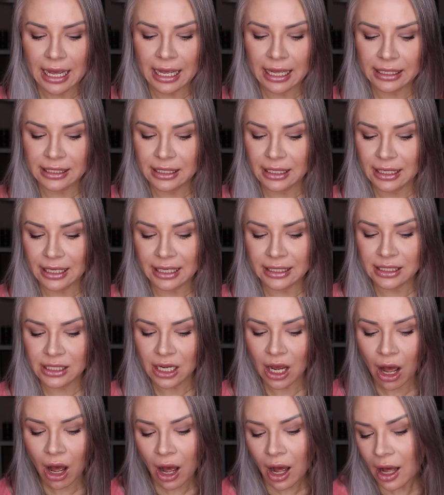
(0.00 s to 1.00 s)
Et,
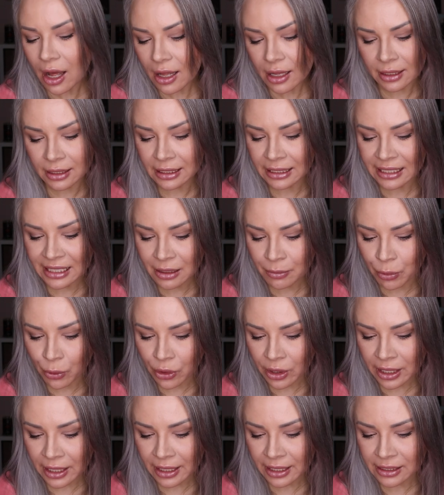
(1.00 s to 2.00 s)
état
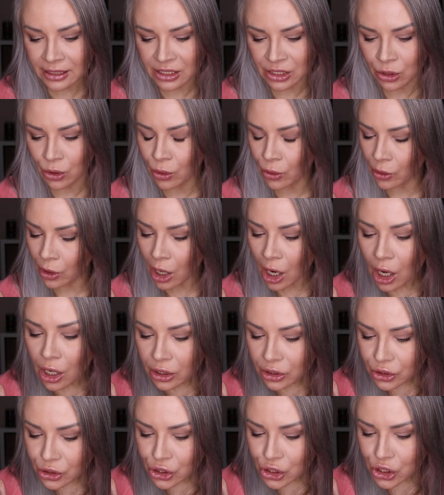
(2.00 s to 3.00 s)
libre
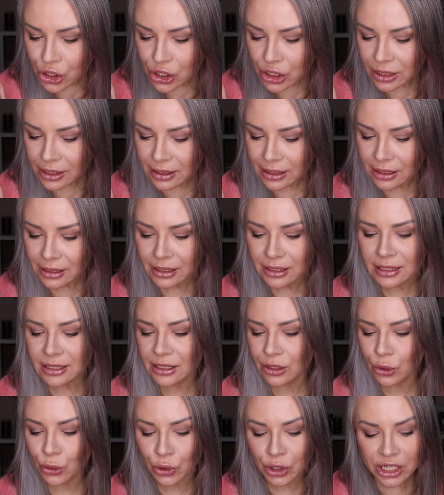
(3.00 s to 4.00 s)
d'orange
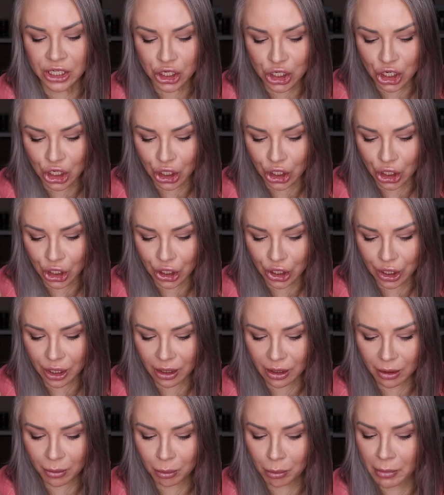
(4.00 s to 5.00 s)
secretion
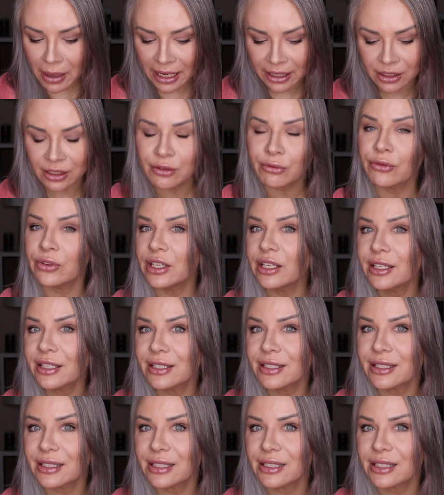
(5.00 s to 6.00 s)

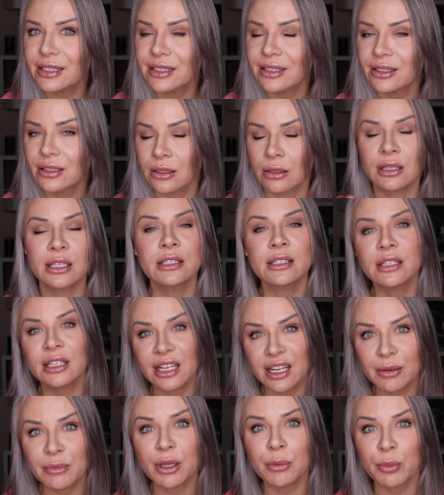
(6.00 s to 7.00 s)
magnifique so that's the
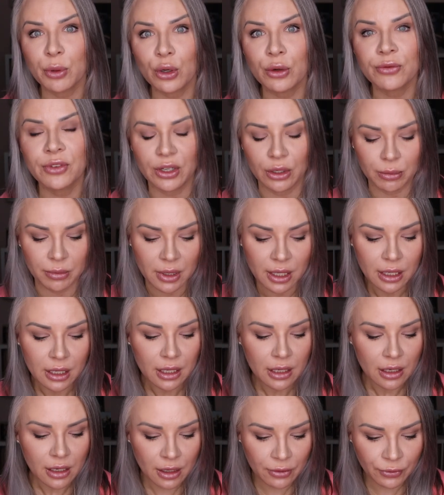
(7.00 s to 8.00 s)
name of the perfume.
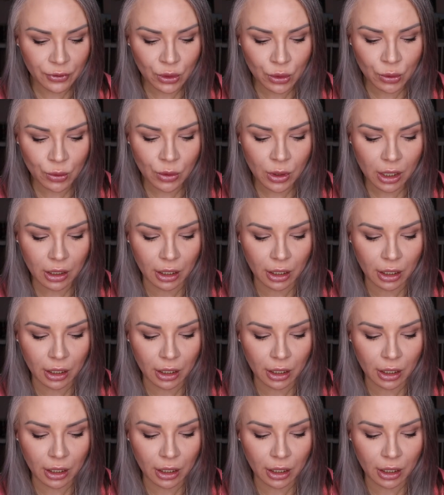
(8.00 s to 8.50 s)
If you